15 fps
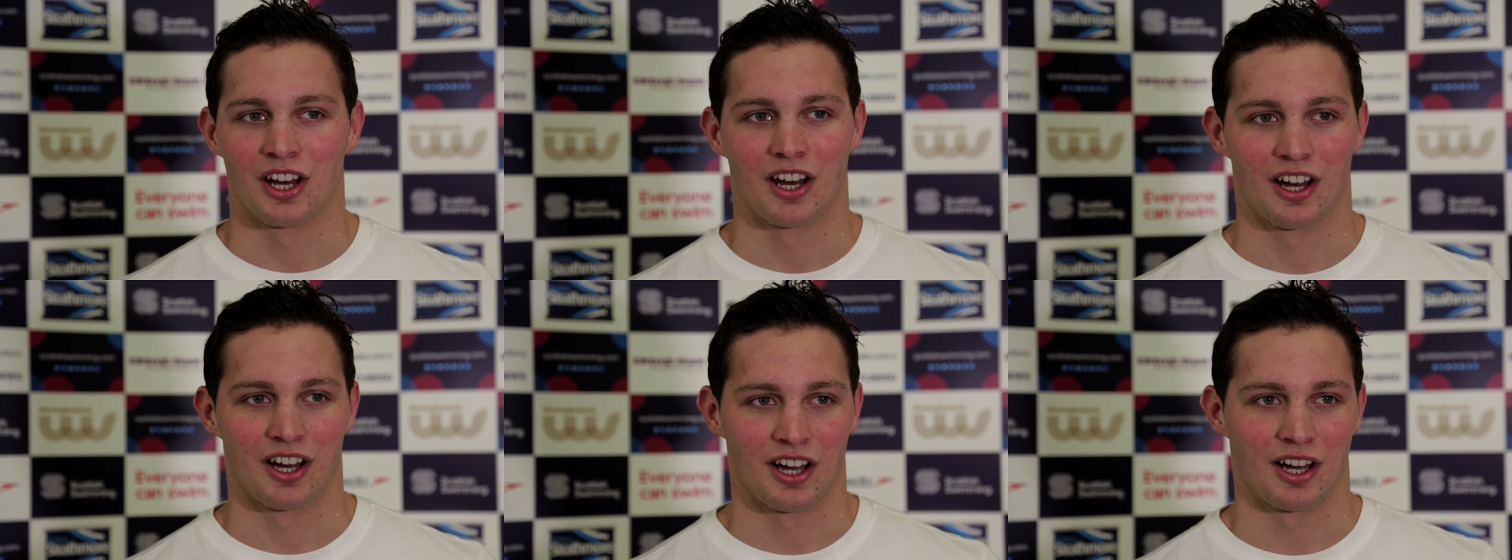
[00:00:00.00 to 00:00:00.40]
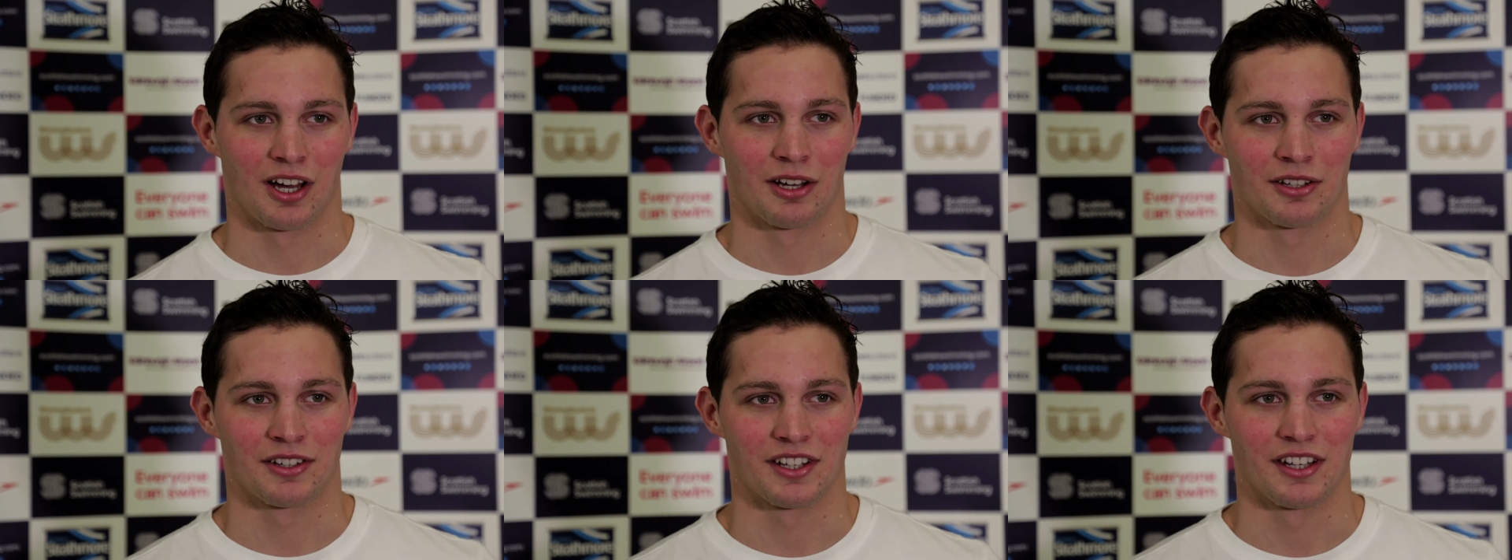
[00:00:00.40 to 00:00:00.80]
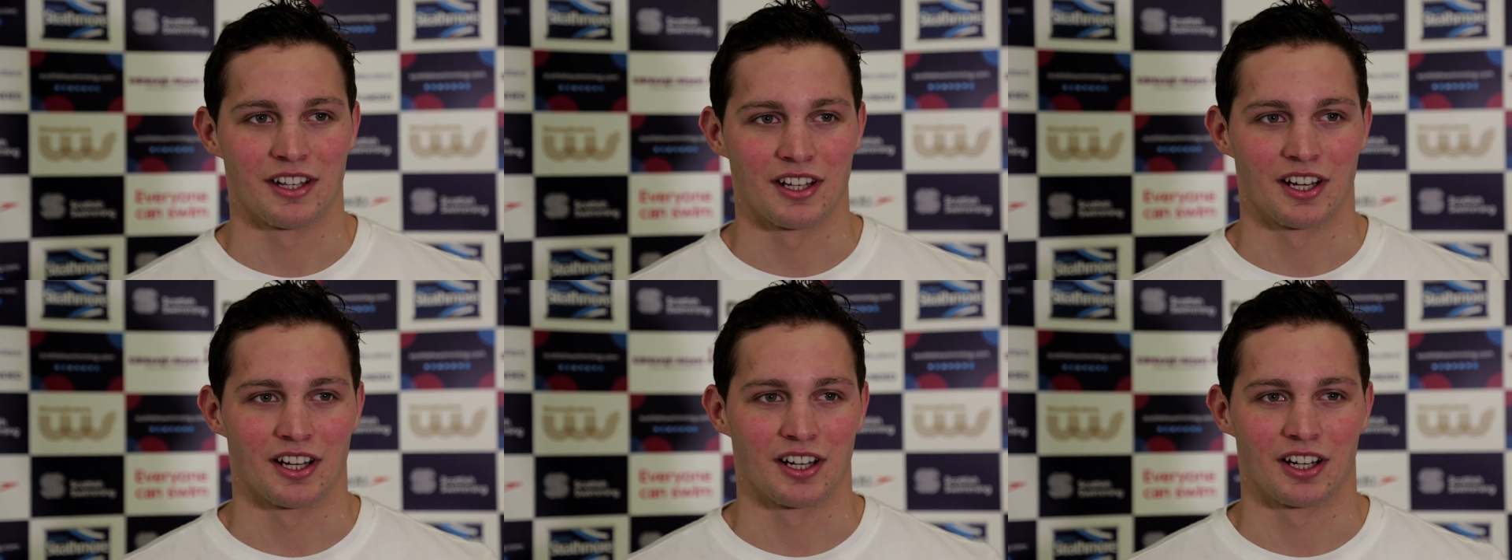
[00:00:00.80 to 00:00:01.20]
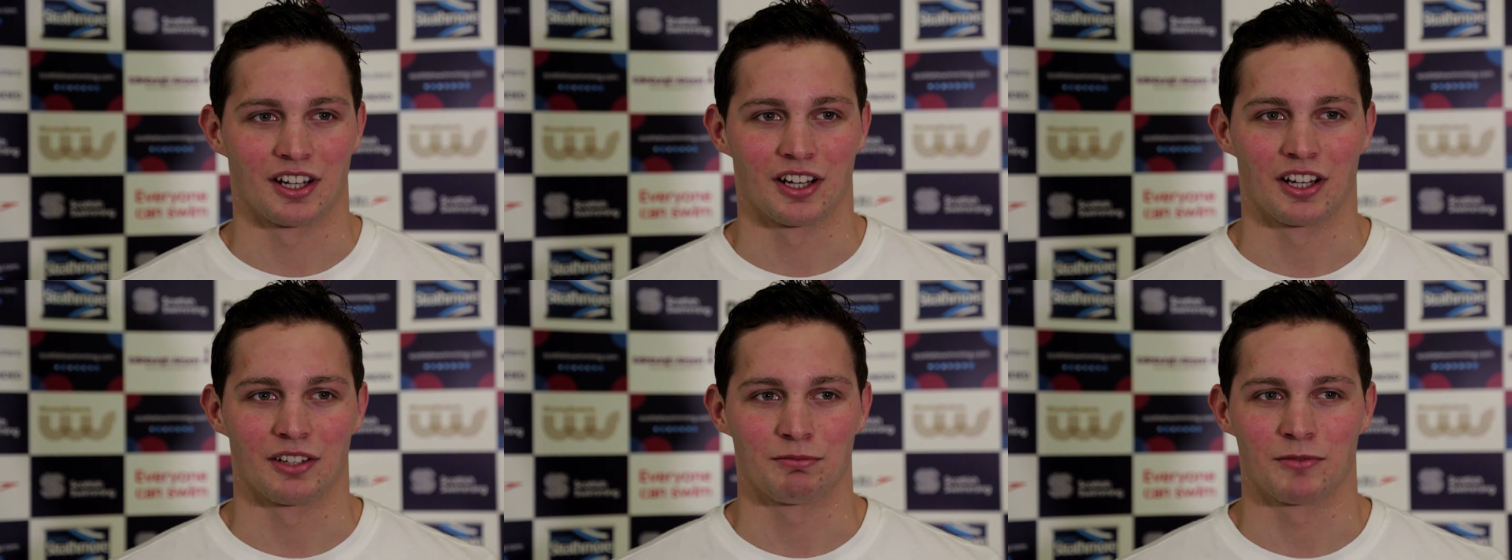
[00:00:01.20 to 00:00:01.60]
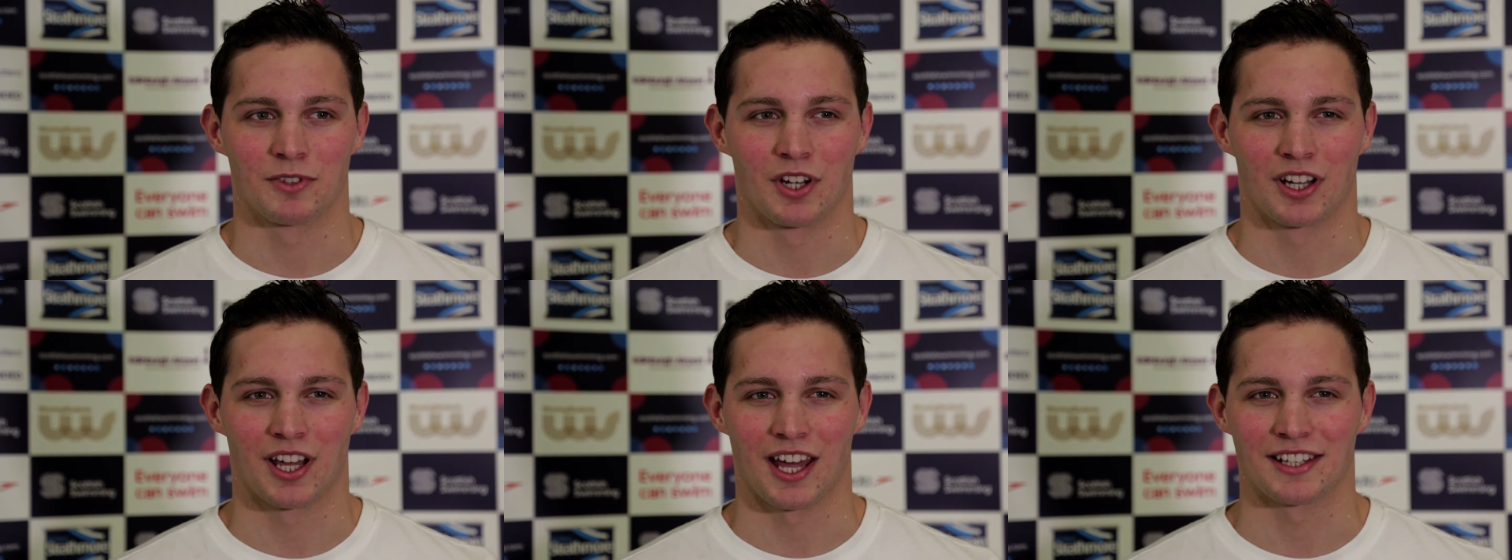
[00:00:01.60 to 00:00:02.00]
uh,
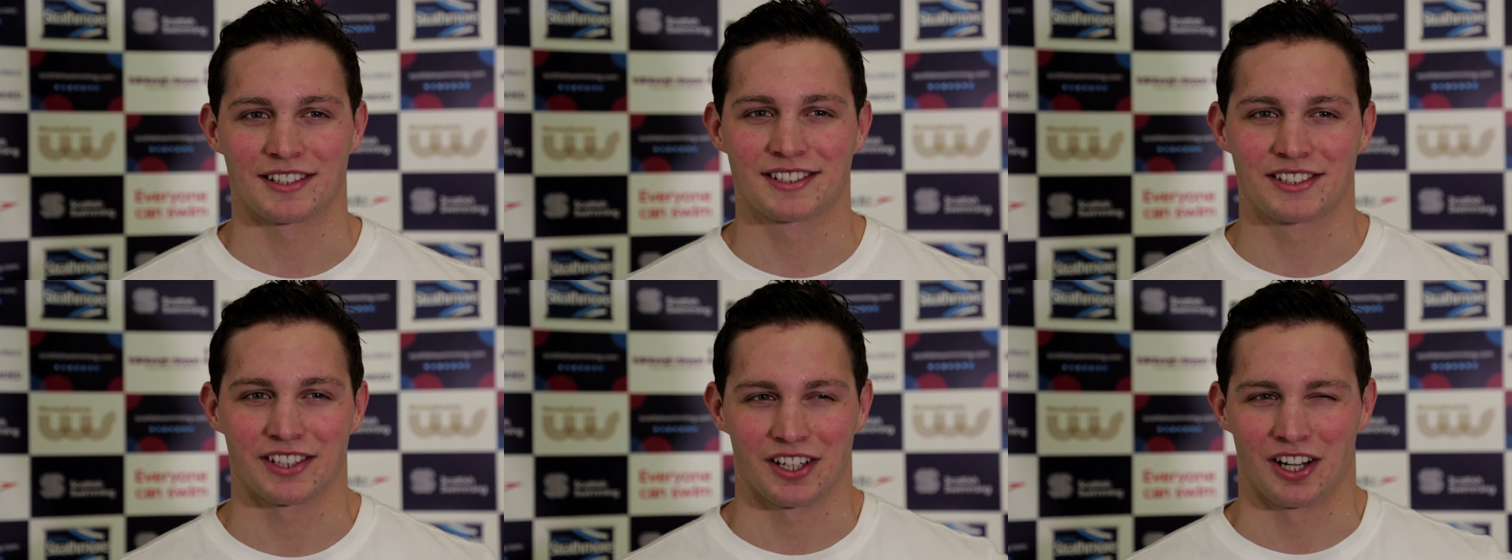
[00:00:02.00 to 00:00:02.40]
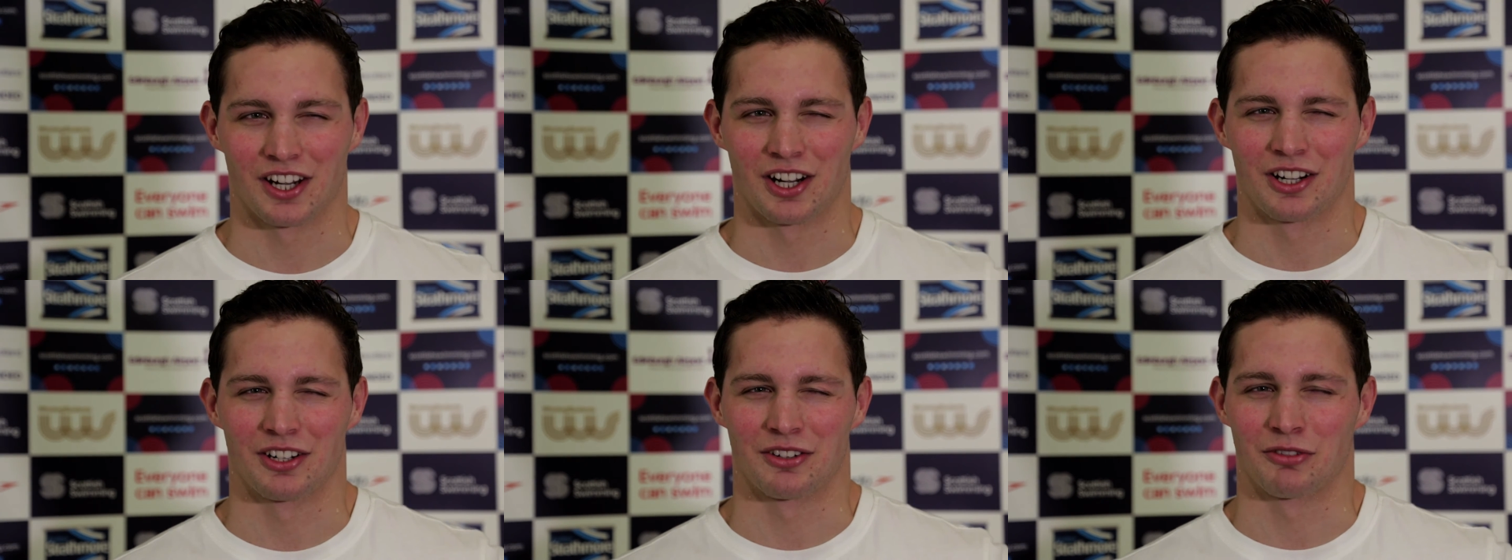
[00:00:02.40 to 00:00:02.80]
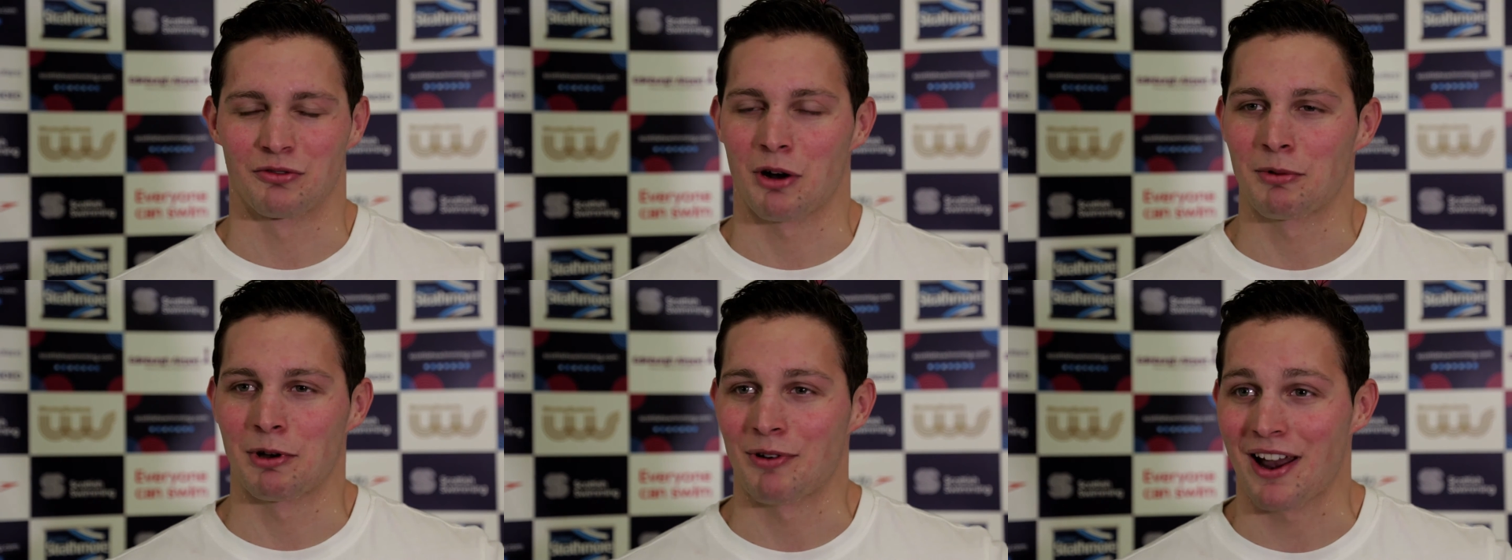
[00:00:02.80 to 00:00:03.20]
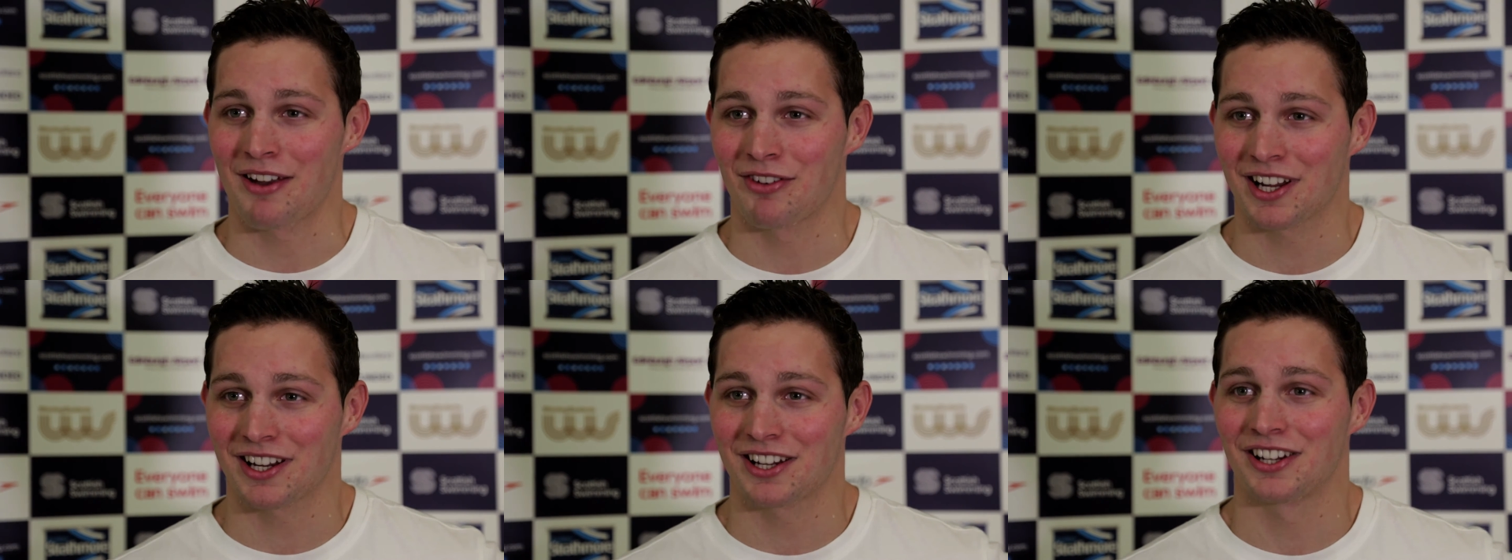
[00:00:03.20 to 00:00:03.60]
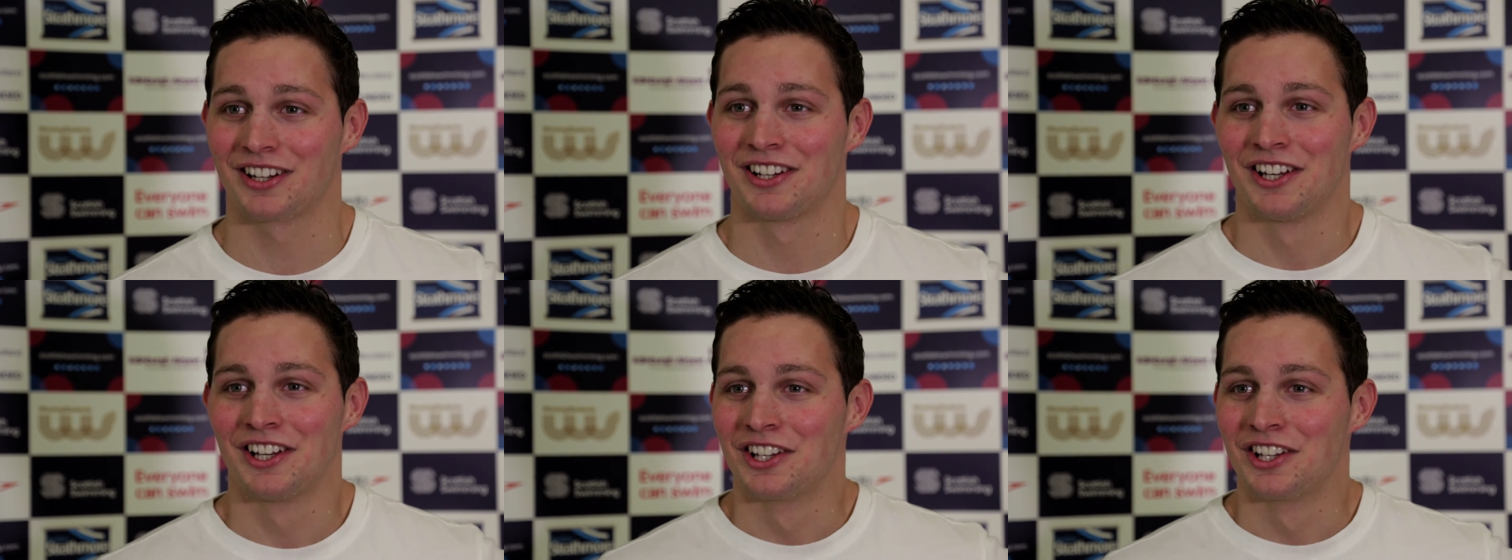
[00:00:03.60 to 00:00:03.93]
uh, against Robbie Renwick.